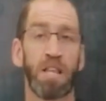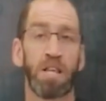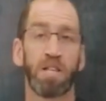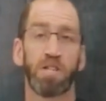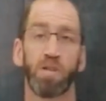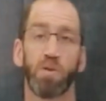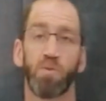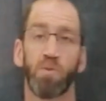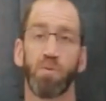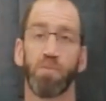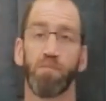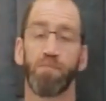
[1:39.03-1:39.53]

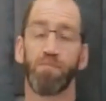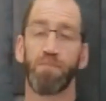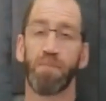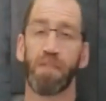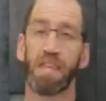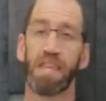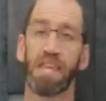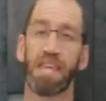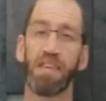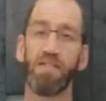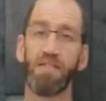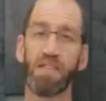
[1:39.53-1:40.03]
So
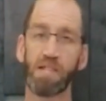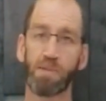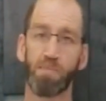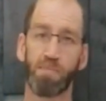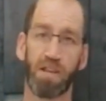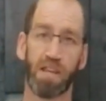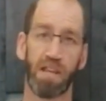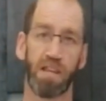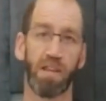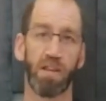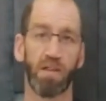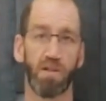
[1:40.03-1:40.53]
in this
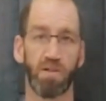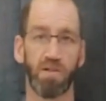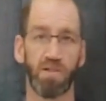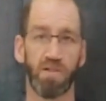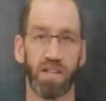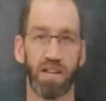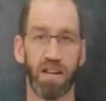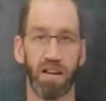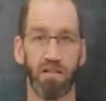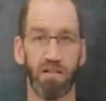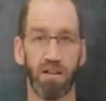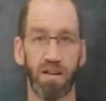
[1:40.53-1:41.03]
particular
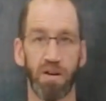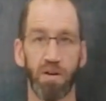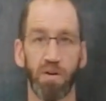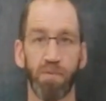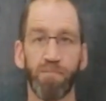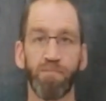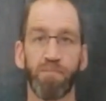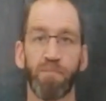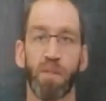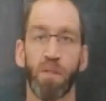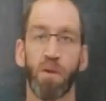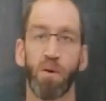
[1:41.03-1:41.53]

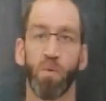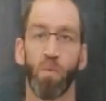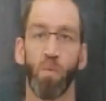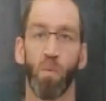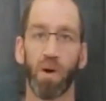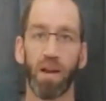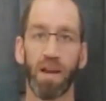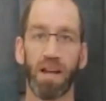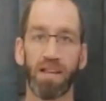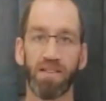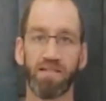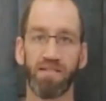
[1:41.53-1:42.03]
scenario,
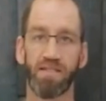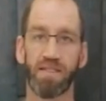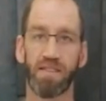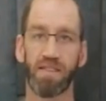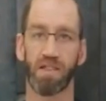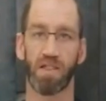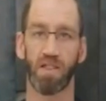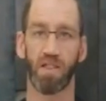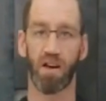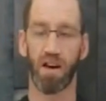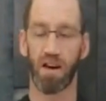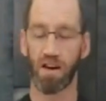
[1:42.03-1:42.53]
what I see
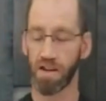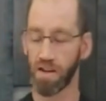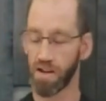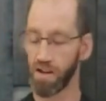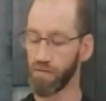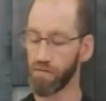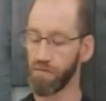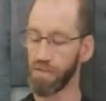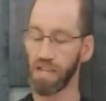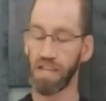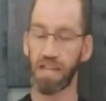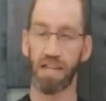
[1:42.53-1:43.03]
a lot
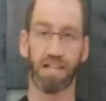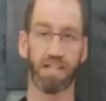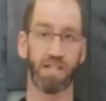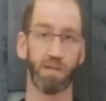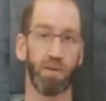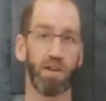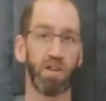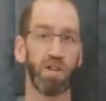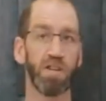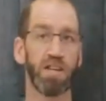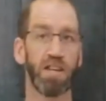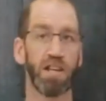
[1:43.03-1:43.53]
of,
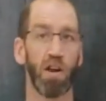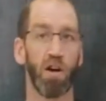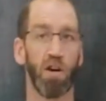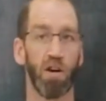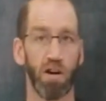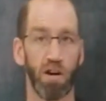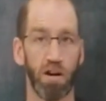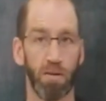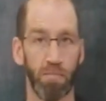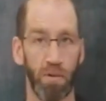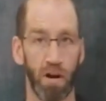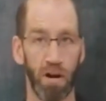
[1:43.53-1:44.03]
especially in
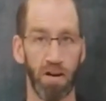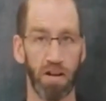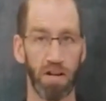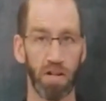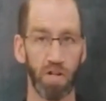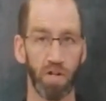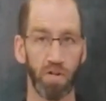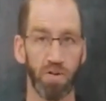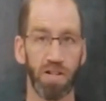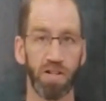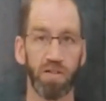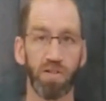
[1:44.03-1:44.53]
armbar
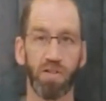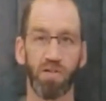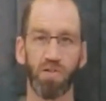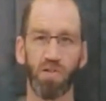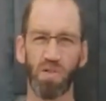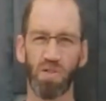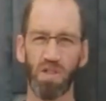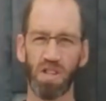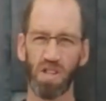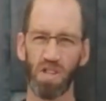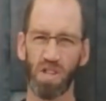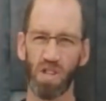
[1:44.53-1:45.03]
injuries,
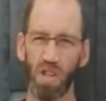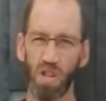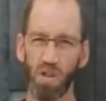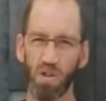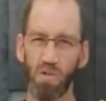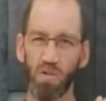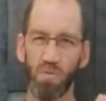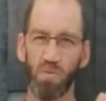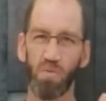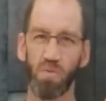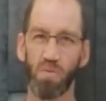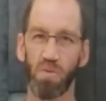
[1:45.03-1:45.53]
there's sort of
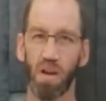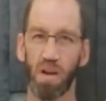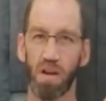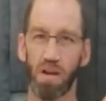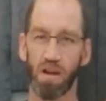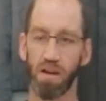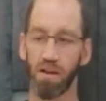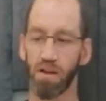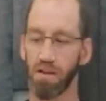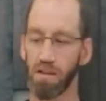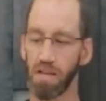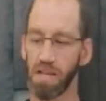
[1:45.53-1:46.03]
two
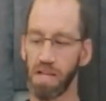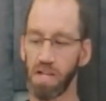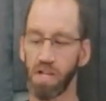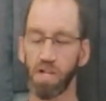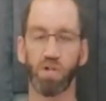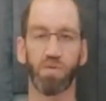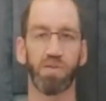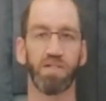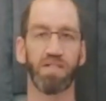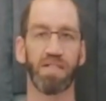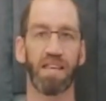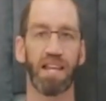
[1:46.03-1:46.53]

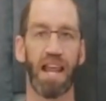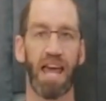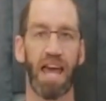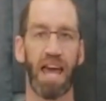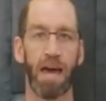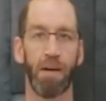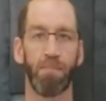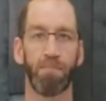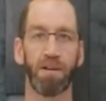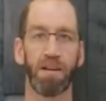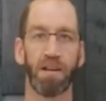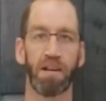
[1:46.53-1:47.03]
injuries that
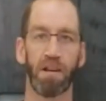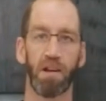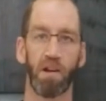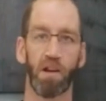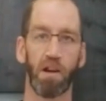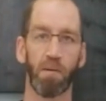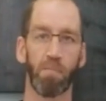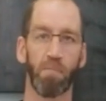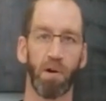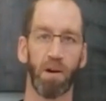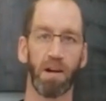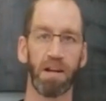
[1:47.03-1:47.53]
happen in an
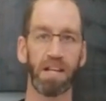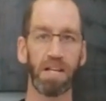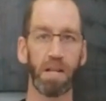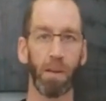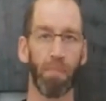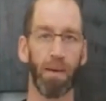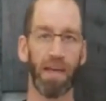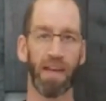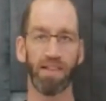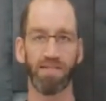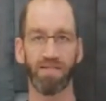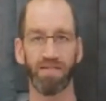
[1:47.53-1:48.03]
armbar, and it
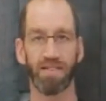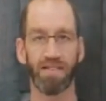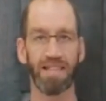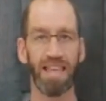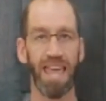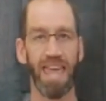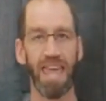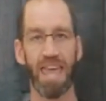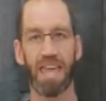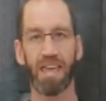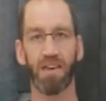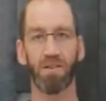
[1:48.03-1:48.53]
depends on
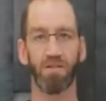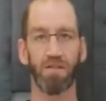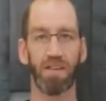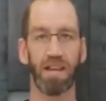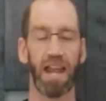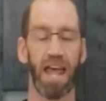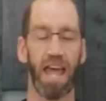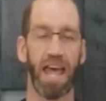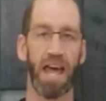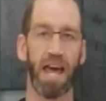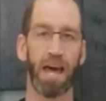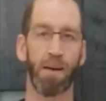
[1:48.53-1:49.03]
the angle
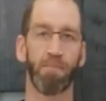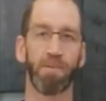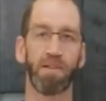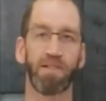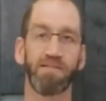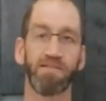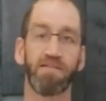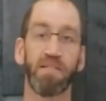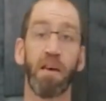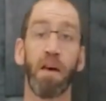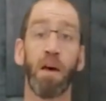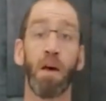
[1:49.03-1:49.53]
that it
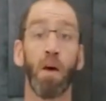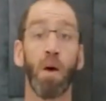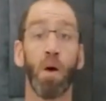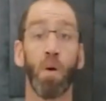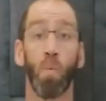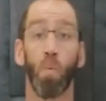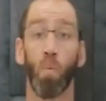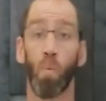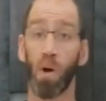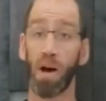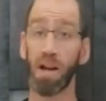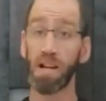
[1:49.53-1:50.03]
happens.
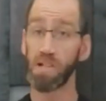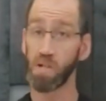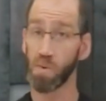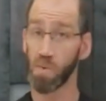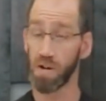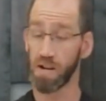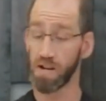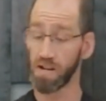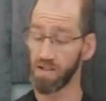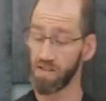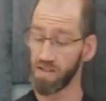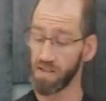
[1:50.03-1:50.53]
One is
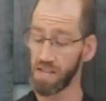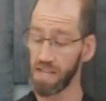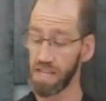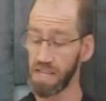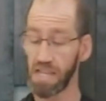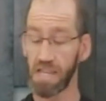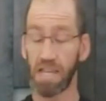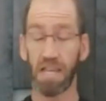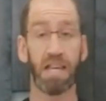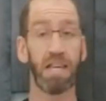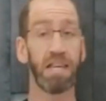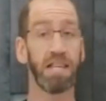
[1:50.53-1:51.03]
we're going to
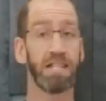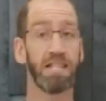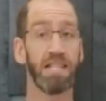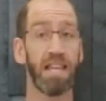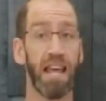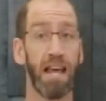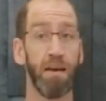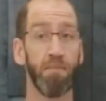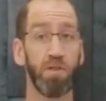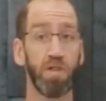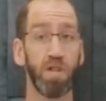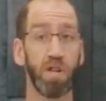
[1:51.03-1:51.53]
see
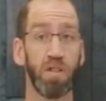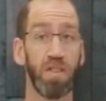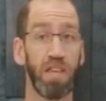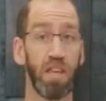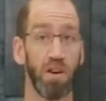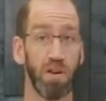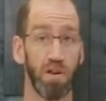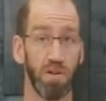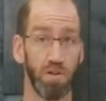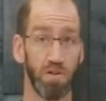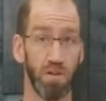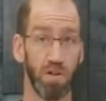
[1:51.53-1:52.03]
damage to
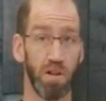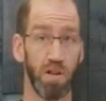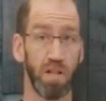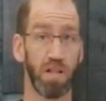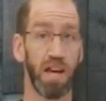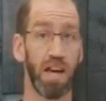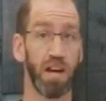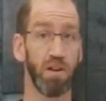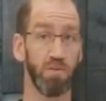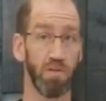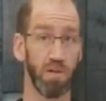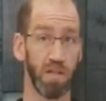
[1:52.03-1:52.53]
the ulnar
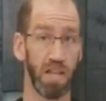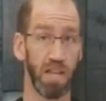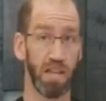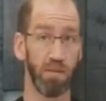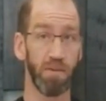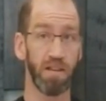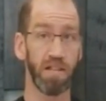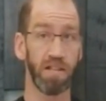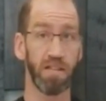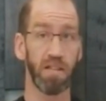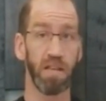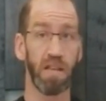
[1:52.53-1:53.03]
collateral
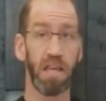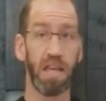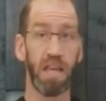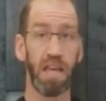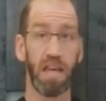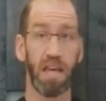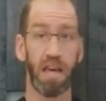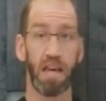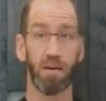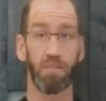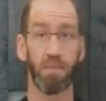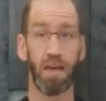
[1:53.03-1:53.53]
ligament,
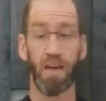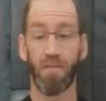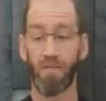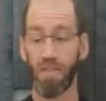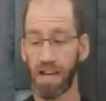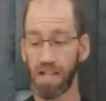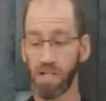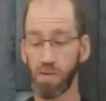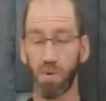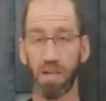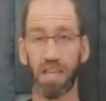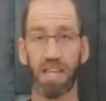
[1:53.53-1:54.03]
and
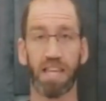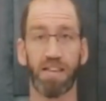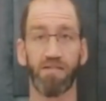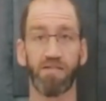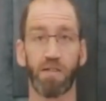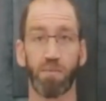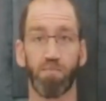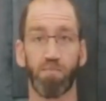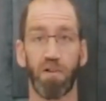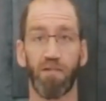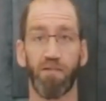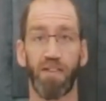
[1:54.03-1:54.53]
that's what
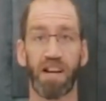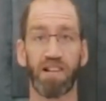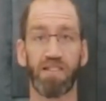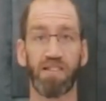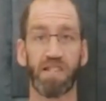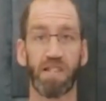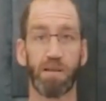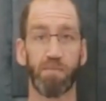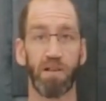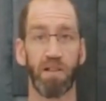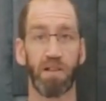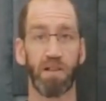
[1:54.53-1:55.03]
provides
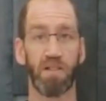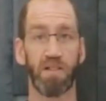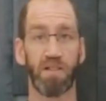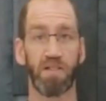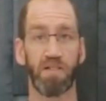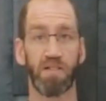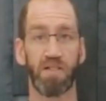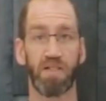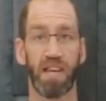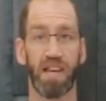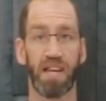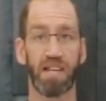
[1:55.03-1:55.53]
stability to the
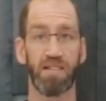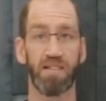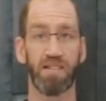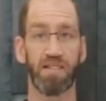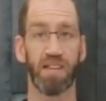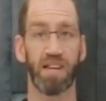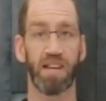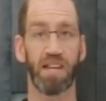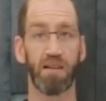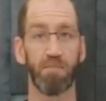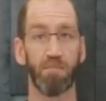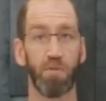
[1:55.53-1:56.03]

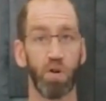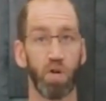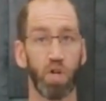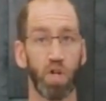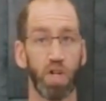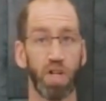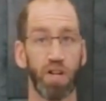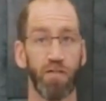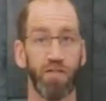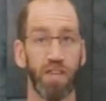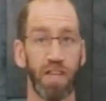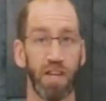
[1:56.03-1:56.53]
side-to-side
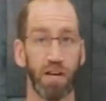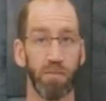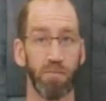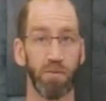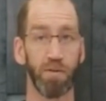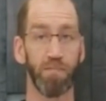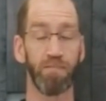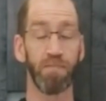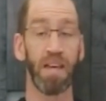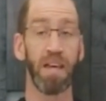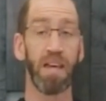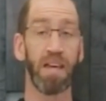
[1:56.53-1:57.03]
motion of the
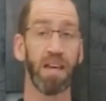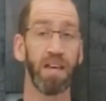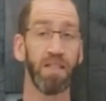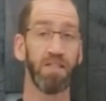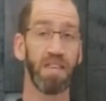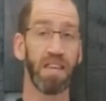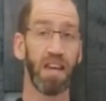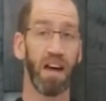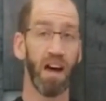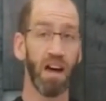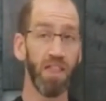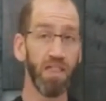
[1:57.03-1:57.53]
elbow.
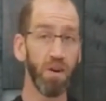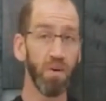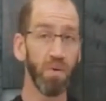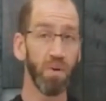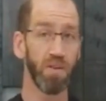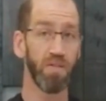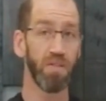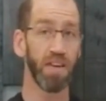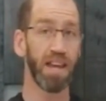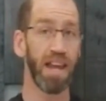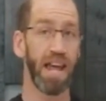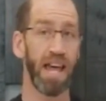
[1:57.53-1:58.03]
The other
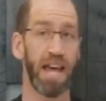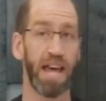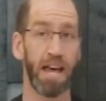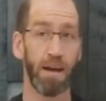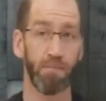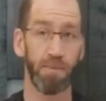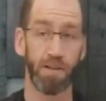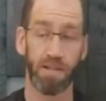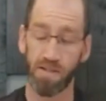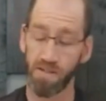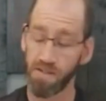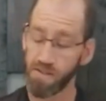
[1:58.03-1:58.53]
one that
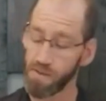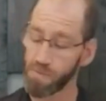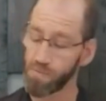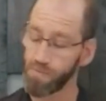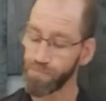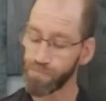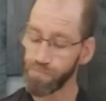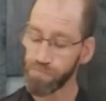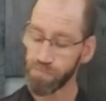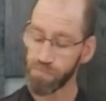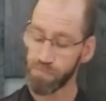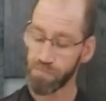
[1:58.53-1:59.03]
happens
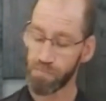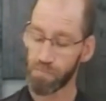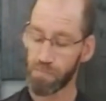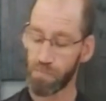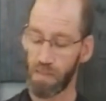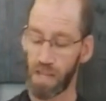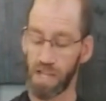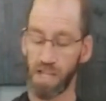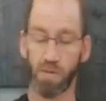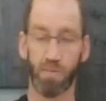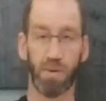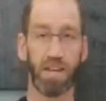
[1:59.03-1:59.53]

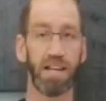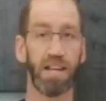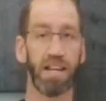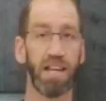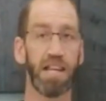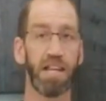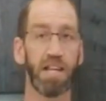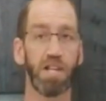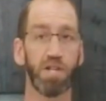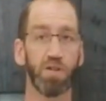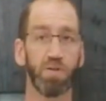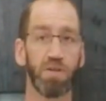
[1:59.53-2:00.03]
is we get
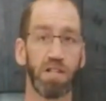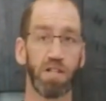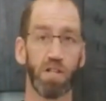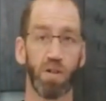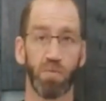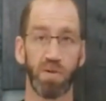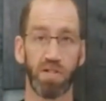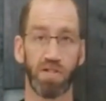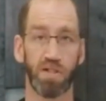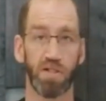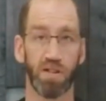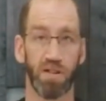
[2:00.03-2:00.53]
an injury
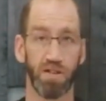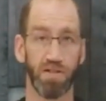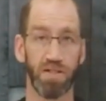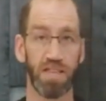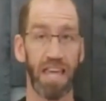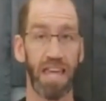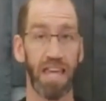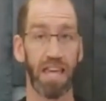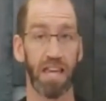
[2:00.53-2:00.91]
to what's called the